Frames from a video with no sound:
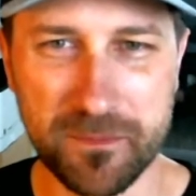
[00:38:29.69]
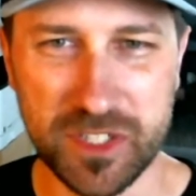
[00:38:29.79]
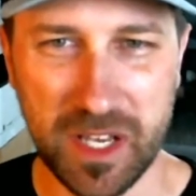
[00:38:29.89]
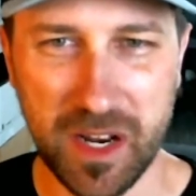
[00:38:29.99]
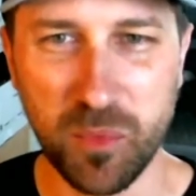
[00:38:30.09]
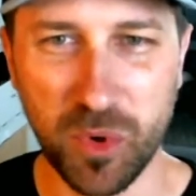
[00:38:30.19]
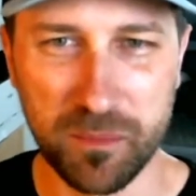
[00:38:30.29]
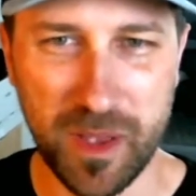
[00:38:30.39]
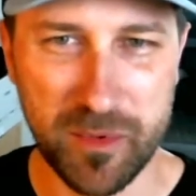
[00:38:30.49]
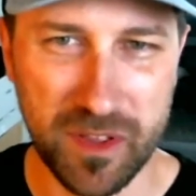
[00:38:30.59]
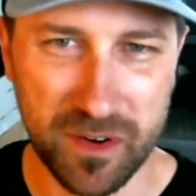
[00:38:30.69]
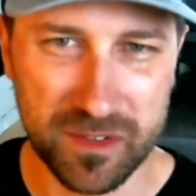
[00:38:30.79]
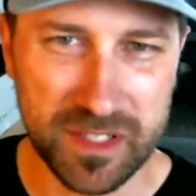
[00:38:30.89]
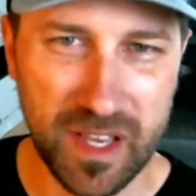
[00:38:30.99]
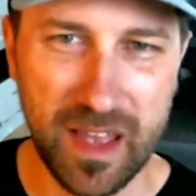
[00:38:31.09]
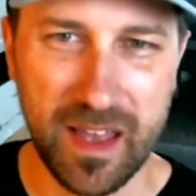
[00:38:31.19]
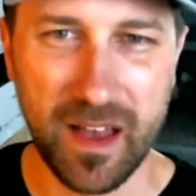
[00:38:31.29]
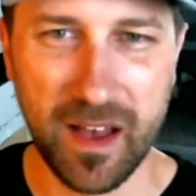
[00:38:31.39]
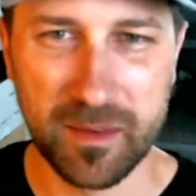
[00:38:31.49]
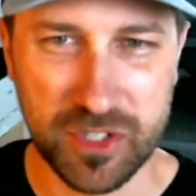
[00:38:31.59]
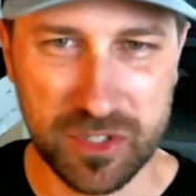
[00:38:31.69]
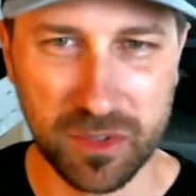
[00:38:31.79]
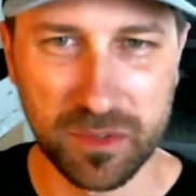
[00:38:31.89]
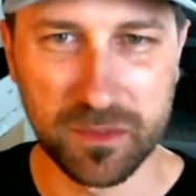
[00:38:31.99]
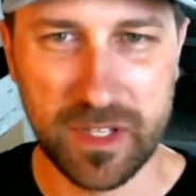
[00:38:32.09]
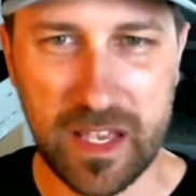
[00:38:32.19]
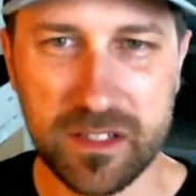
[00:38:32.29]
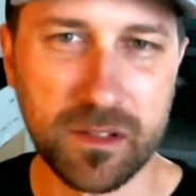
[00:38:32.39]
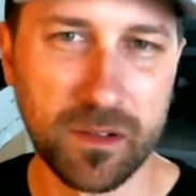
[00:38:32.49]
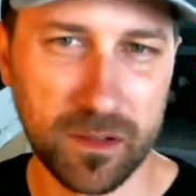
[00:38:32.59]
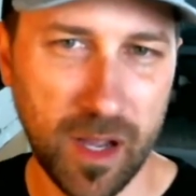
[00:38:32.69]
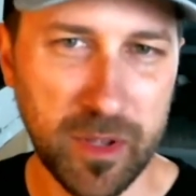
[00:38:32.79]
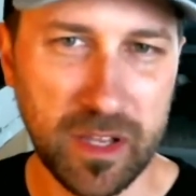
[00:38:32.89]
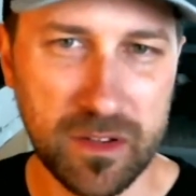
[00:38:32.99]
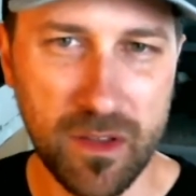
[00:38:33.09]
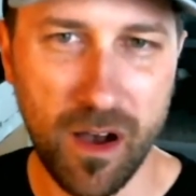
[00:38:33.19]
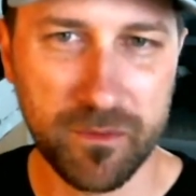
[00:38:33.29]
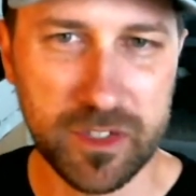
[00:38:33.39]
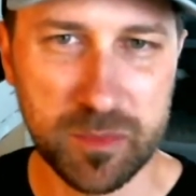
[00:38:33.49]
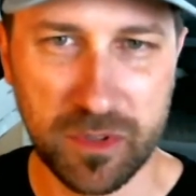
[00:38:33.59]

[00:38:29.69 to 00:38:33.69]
setup, where maybe there's still days that they're coming into the office,